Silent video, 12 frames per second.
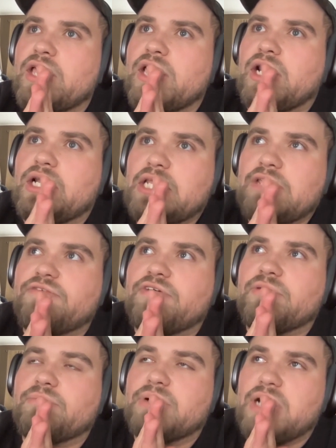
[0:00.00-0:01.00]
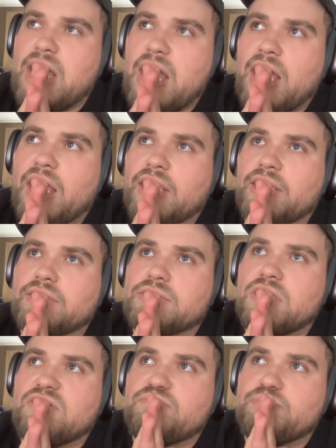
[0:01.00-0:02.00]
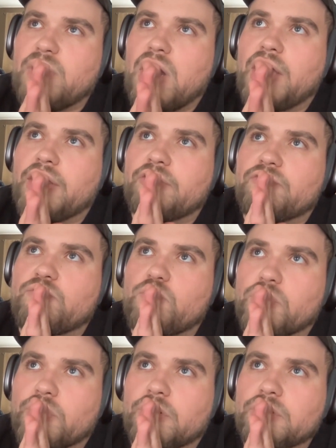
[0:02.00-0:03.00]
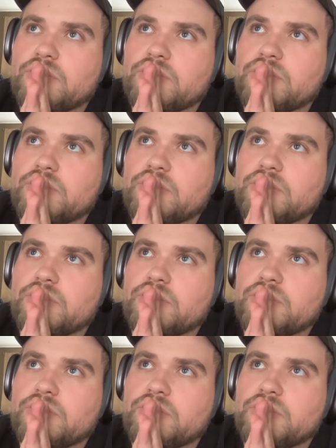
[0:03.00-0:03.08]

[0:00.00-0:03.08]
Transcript: leaving behind a body of work